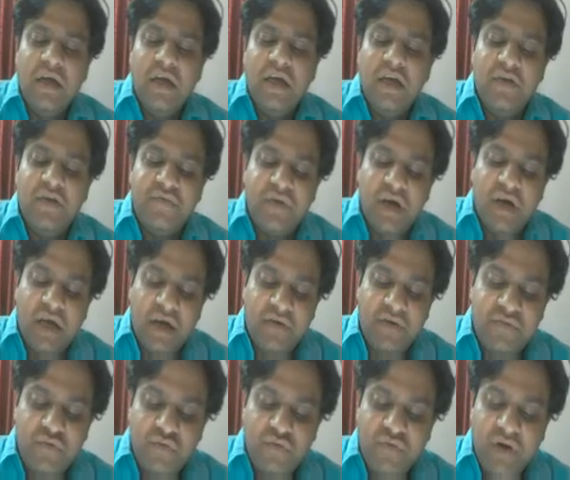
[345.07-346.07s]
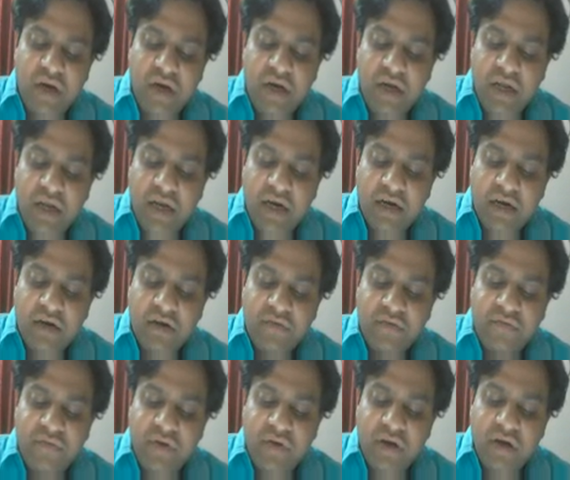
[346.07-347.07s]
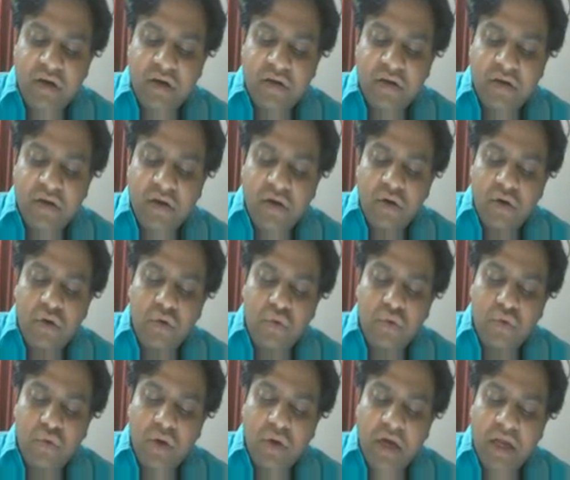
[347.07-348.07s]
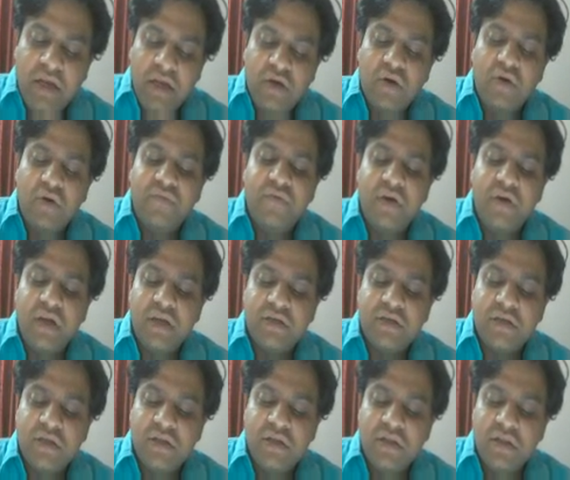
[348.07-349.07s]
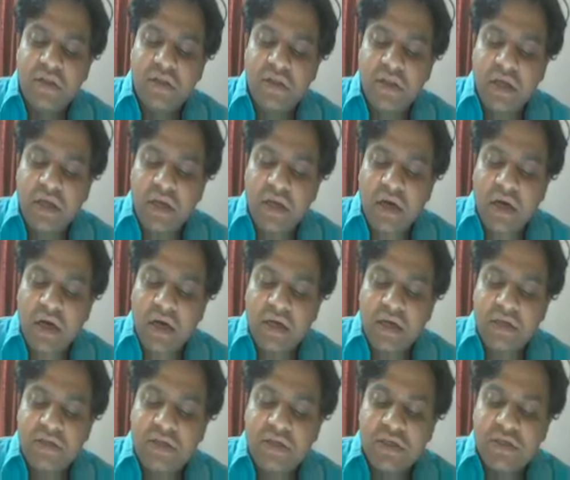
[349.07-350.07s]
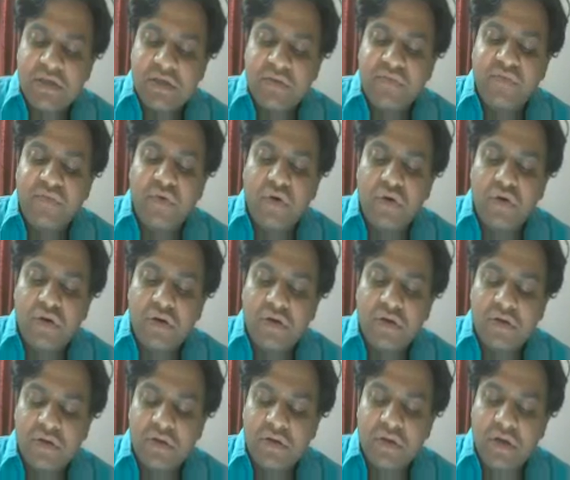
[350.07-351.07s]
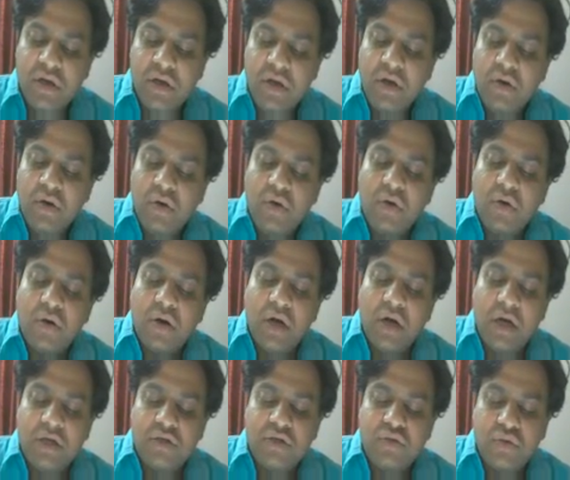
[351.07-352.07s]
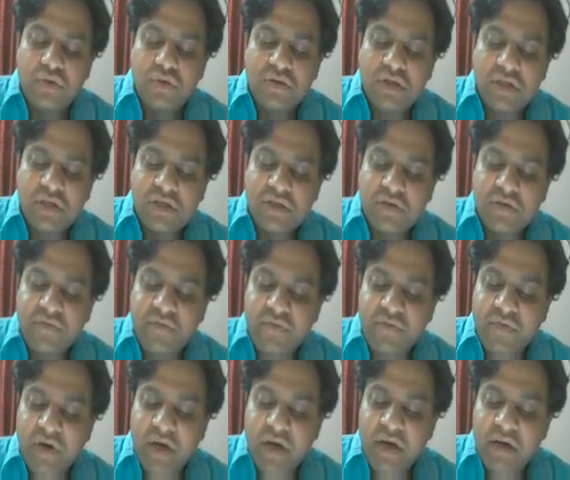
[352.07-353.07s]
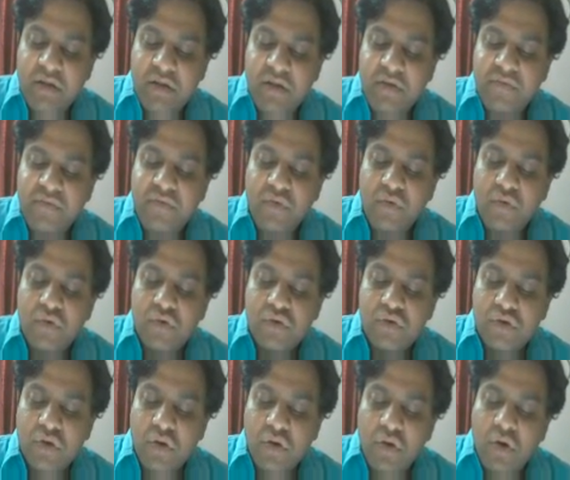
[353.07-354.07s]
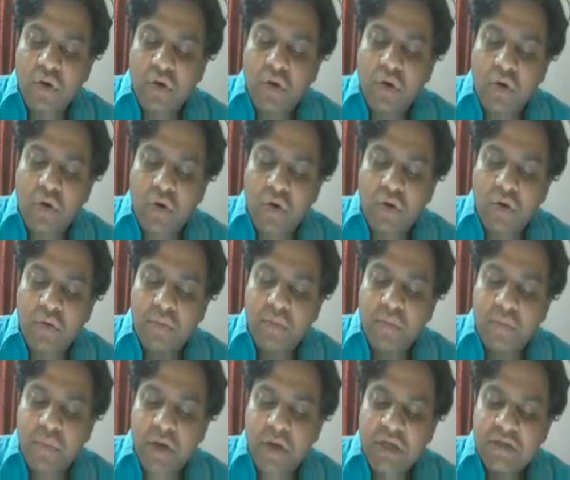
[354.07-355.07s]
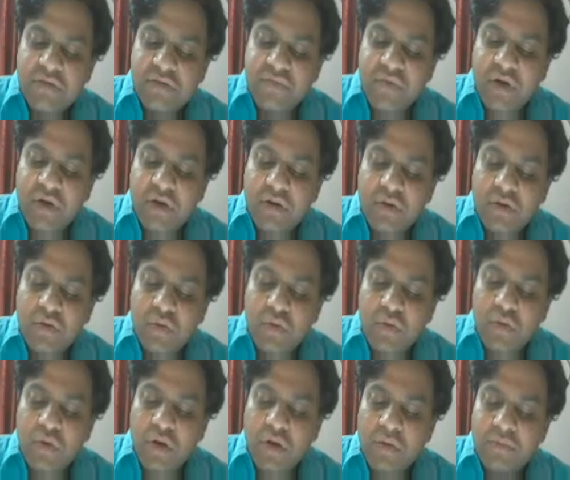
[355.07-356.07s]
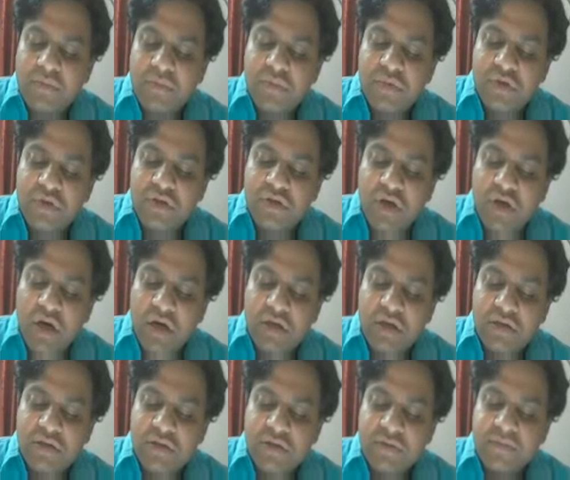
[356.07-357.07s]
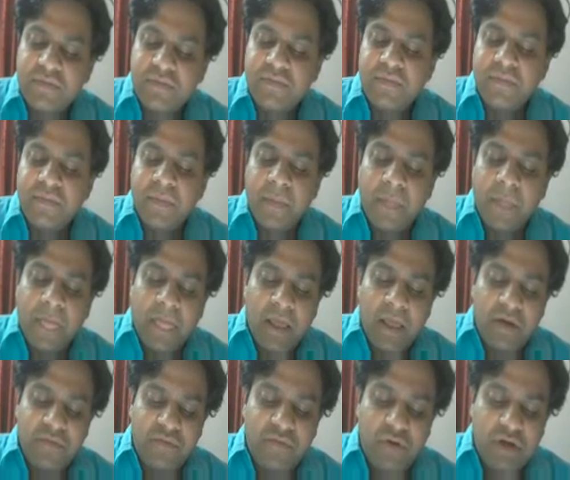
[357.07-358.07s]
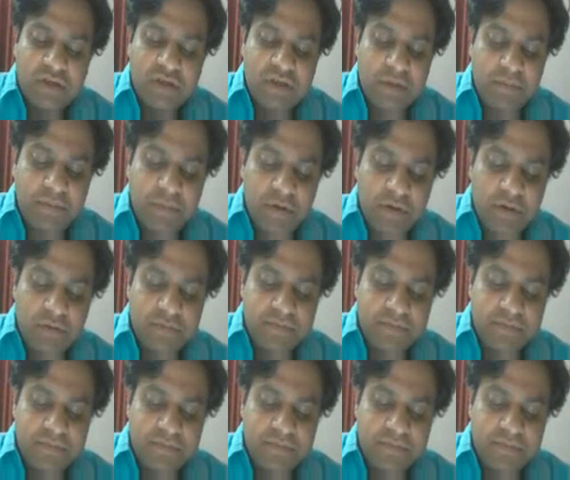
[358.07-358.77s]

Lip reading: if I have to find electric field due to any configuration, then I just want, or I should just find the force on +1 coulomb charge. For example,